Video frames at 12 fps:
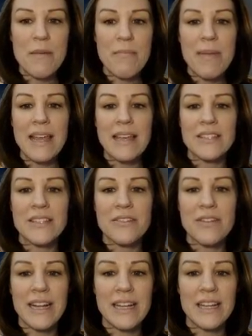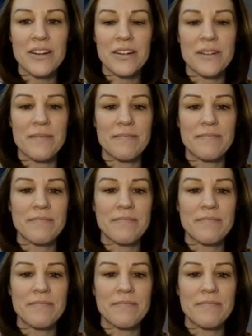and paste it right here.